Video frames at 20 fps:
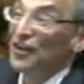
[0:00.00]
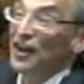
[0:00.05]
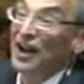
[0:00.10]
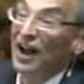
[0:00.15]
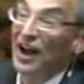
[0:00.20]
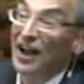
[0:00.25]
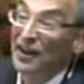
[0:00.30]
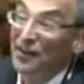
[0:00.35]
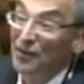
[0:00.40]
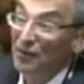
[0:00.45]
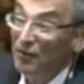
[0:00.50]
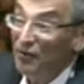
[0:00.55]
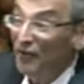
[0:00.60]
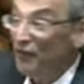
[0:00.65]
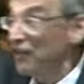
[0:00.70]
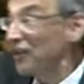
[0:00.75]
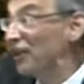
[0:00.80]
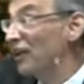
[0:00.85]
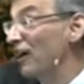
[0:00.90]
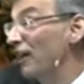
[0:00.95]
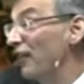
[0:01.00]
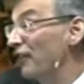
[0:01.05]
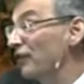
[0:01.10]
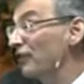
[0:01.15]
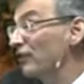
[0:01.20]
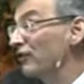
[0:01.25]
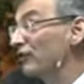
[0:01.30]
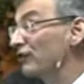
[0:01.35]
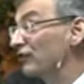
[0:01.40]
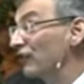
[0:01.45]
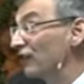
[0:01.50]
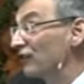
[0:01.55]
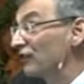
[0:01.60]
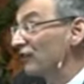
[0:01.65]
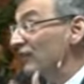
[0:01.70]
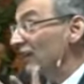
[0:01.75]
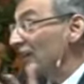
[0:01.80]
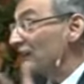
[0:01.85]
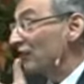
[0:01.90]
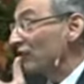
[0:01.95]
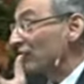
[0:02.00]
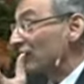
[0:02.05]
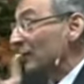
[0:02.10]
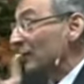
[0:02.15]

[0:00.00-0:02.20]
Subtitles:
than either of the others? Doesn't that